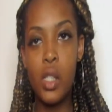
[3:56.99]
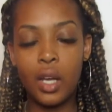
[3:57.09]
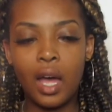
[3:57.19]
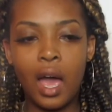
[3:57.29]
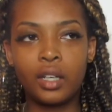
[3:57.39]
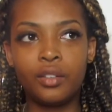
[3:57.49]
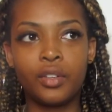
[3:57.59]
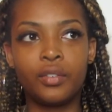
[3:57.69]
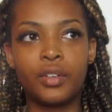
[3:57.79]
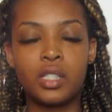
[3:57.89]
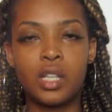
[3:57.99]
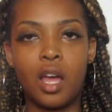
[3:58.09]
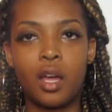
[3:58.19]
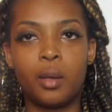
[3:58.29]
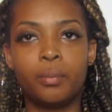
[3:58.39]
so I got acne for the first
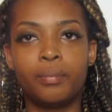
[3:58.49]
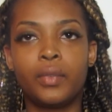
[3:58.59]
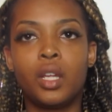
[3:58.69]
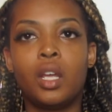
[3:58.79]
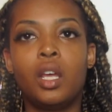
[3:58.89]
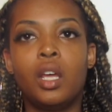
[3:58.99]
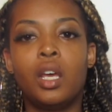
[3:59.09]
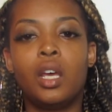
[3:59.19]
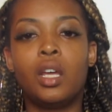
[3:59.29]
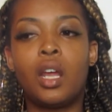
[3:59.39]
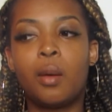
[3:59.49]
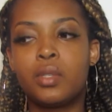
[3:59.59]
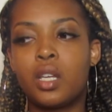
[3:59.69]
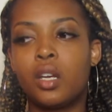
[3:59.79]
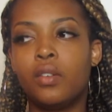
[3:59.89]
time and apple cider